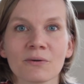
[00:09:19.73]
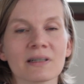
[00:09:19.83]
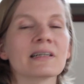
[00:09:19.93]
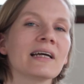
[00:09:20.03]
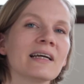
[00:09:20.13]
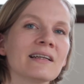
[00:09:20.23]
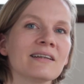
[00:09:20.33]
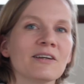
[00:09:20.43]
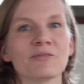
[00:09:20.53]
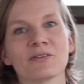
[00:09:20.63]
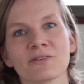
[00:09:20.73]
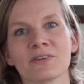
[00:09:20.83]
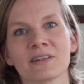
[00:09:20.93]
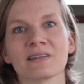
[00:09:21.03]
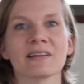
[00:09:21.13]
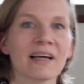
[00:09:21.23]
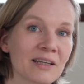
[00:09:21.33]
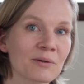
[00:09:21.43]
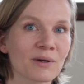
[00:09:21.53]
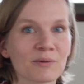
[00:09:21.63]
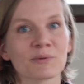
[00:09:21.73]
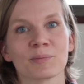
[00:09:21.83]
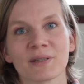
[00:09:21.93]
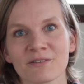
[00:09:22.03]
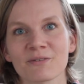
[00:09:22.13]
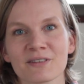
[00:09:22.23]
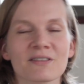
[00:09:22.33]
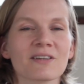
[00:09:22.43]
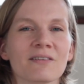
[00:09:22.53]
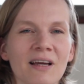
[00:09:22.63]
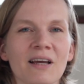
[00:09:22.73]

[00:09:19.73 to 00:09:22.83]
Again, if you feel anyone would be interested,